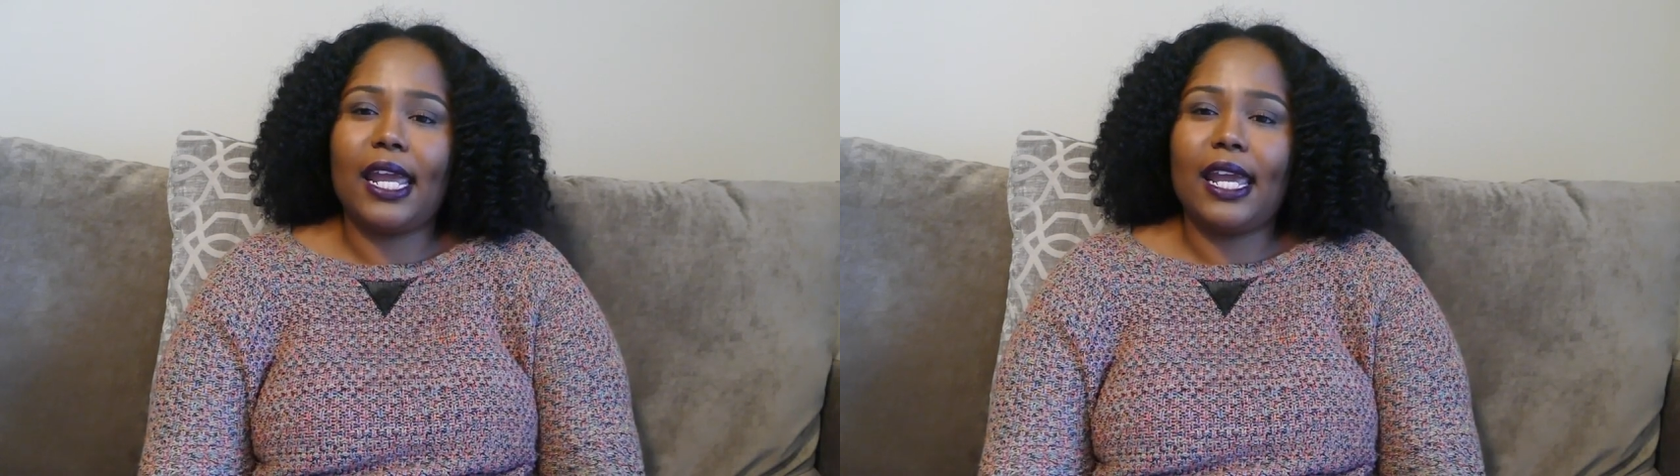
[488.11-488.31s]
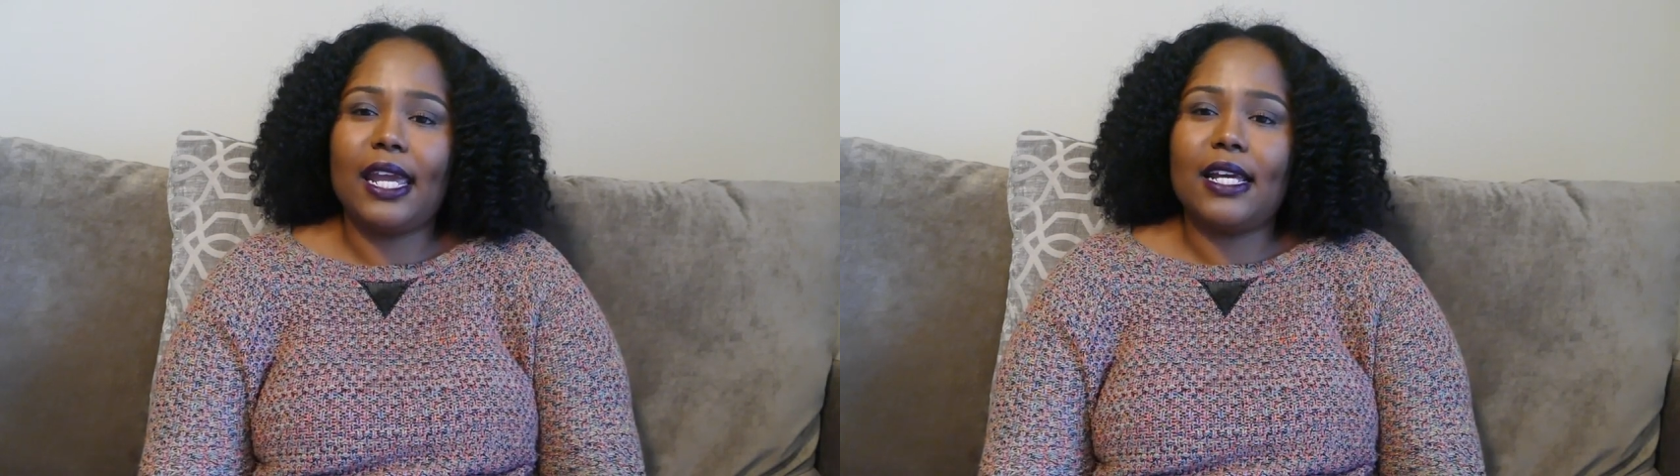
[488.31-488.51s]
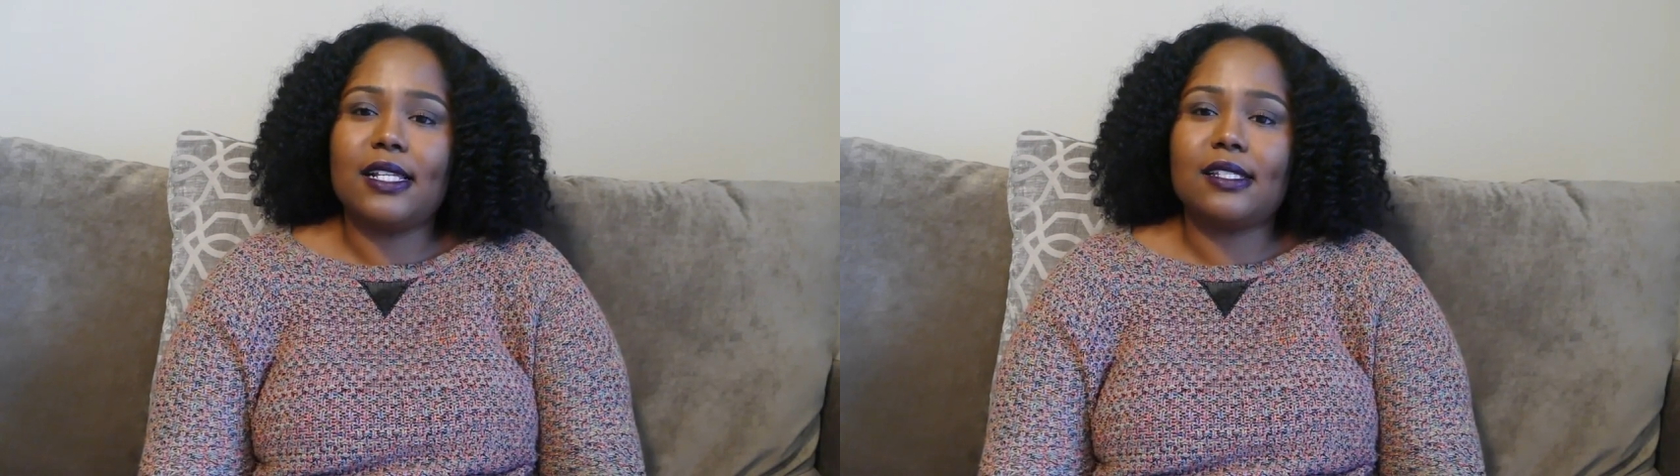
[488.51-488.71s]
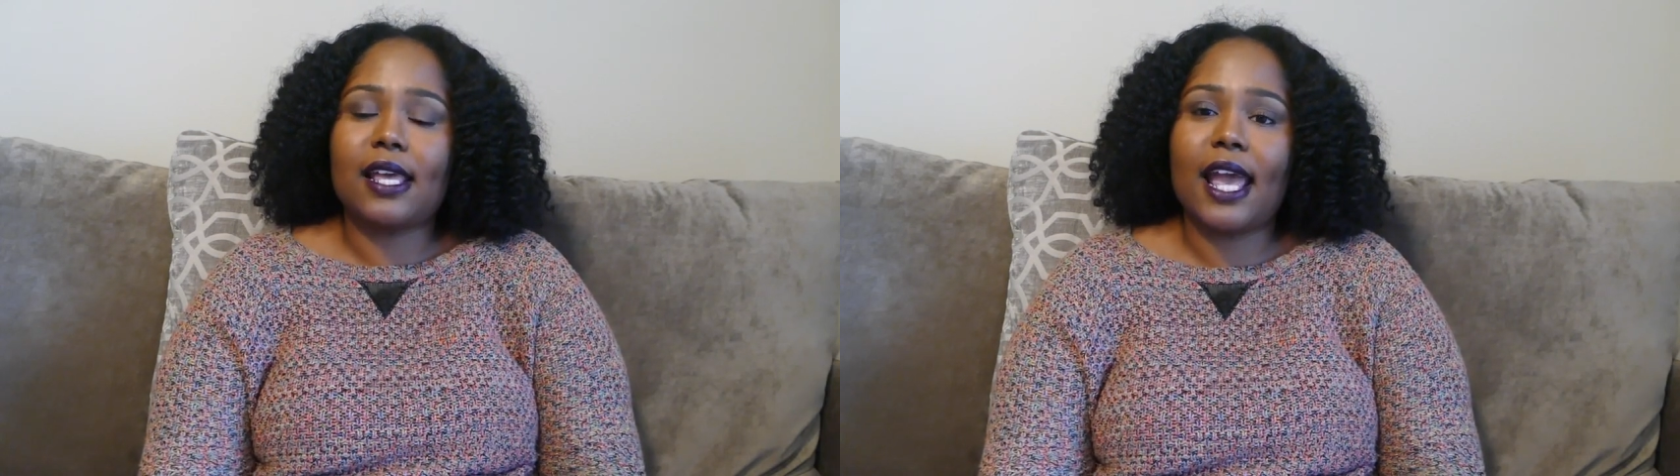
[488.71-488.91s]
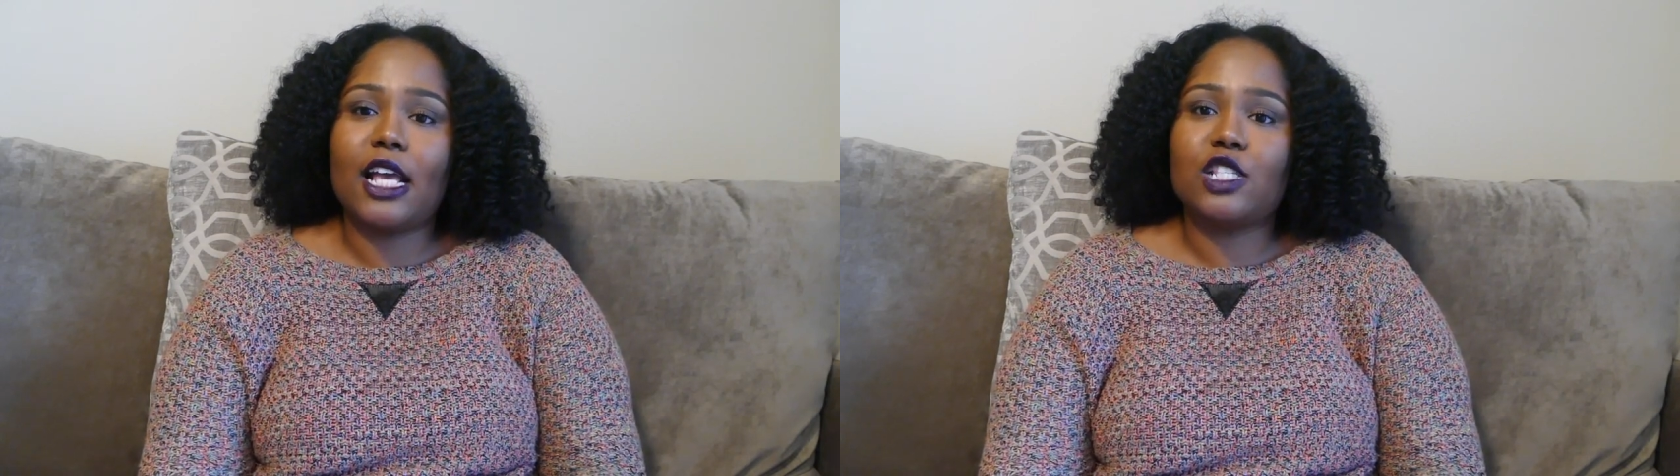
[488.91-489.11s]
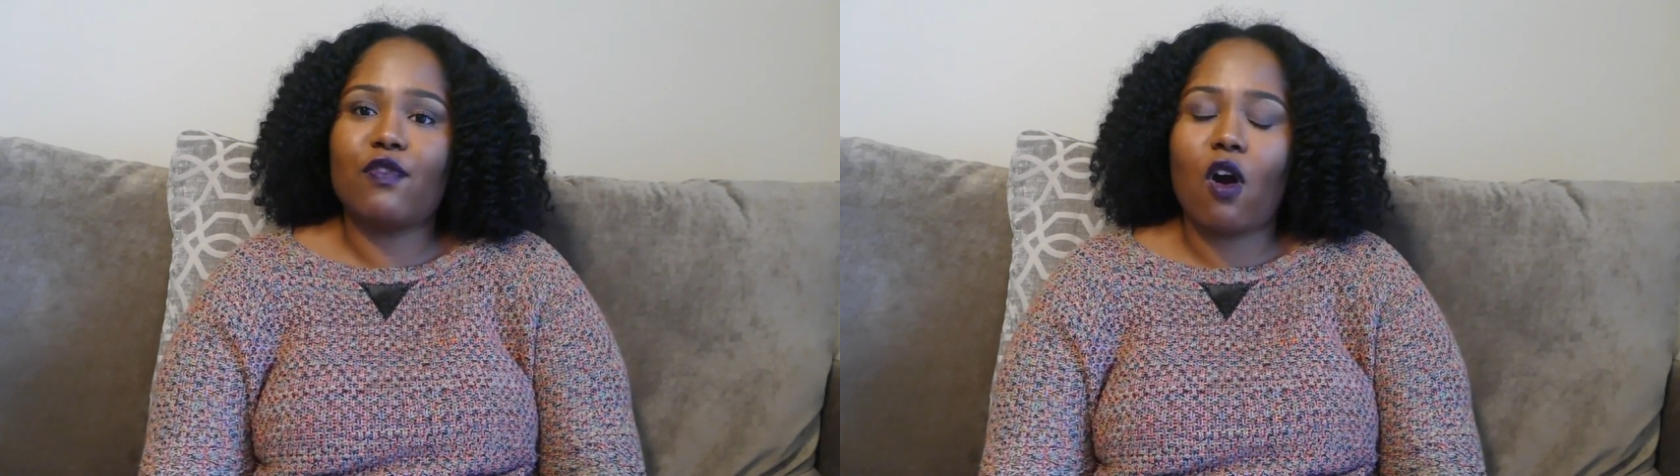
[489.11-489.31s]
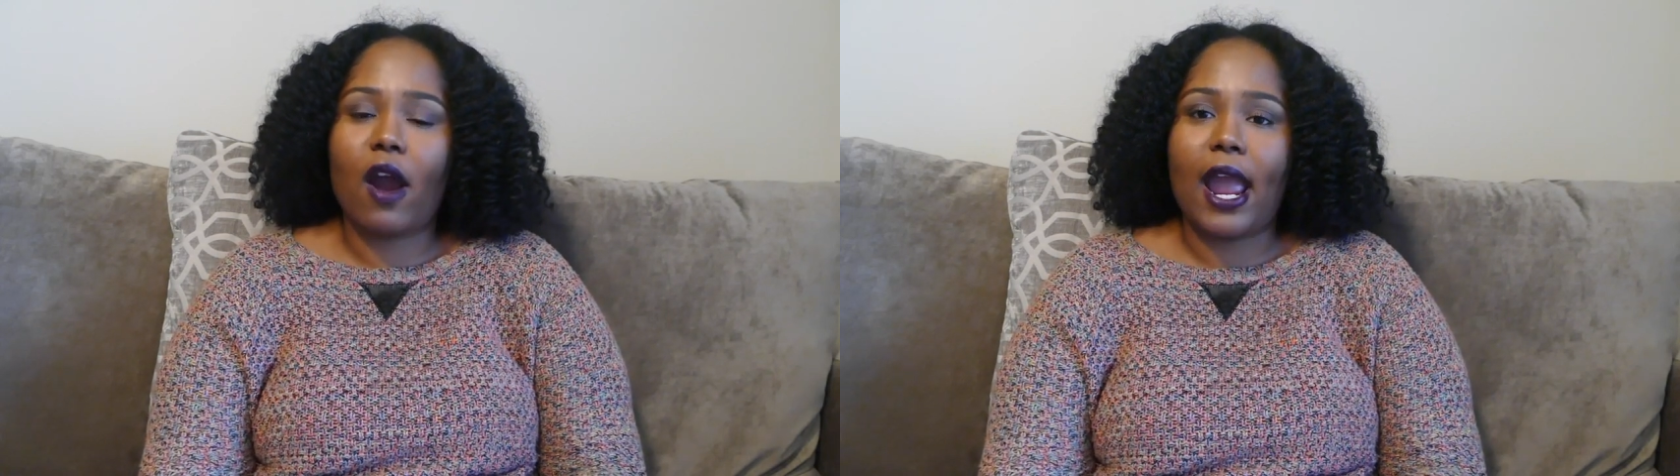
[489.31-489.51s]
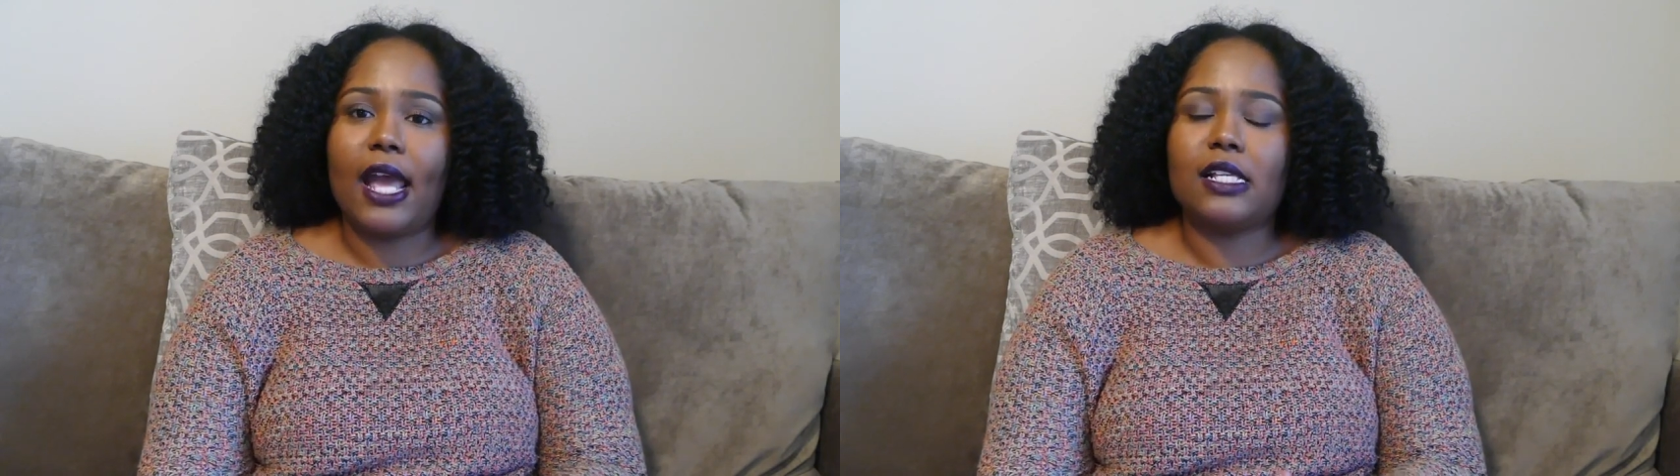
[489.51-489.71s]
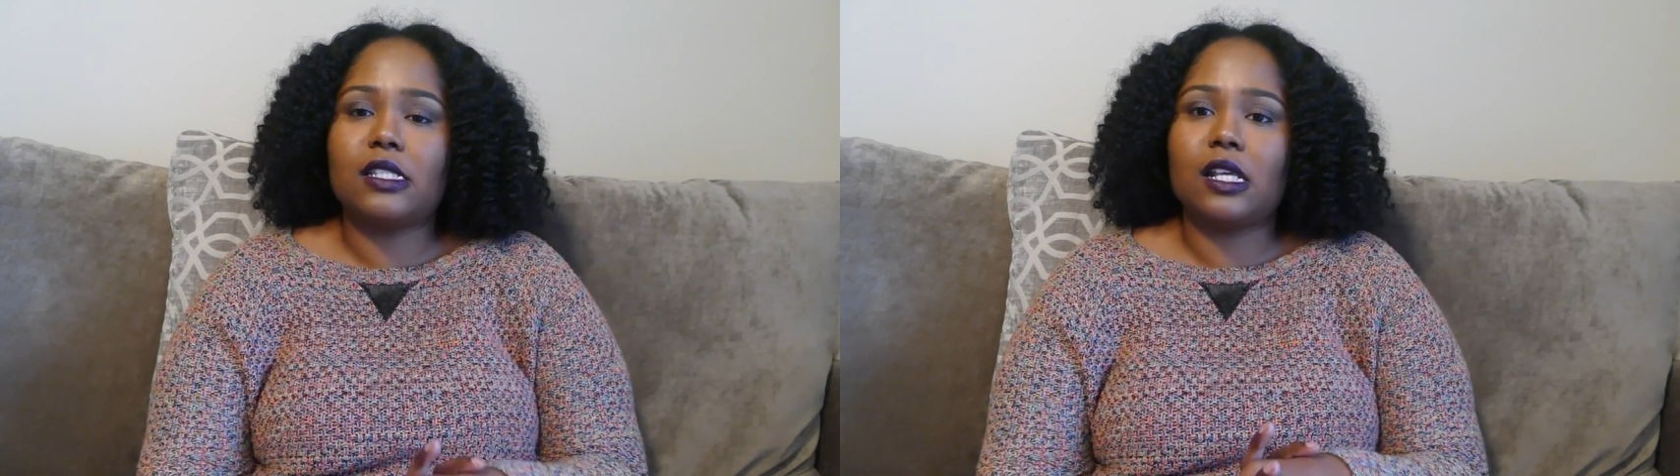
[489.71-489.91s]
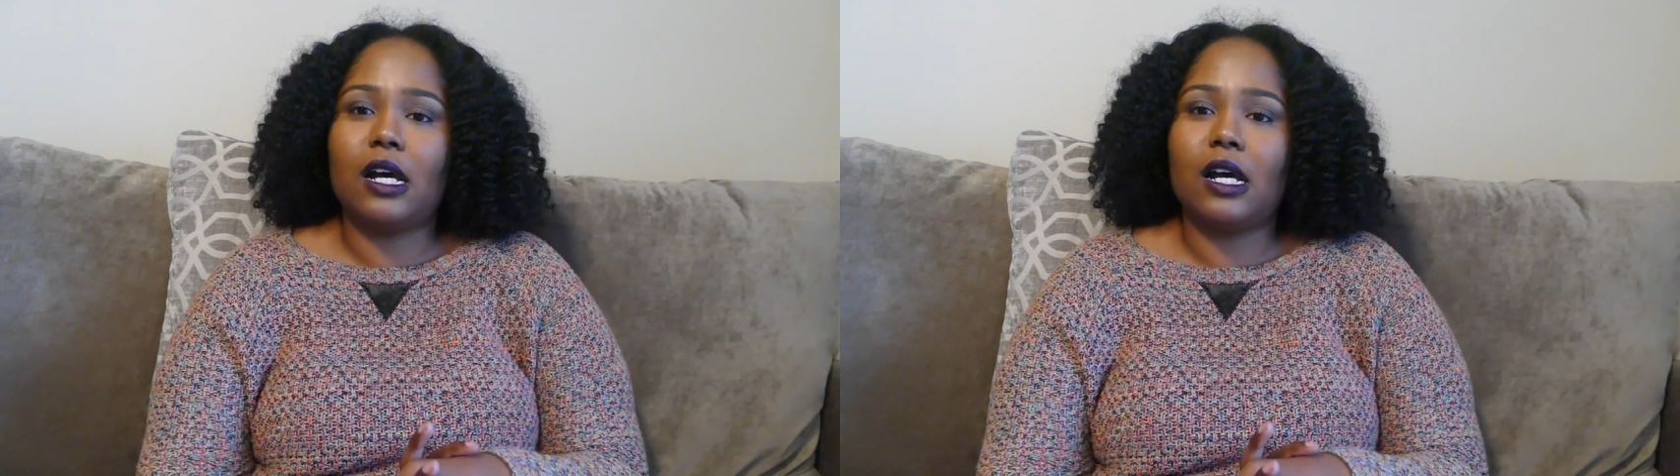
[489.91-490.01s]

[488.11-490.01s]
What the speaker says: is as far as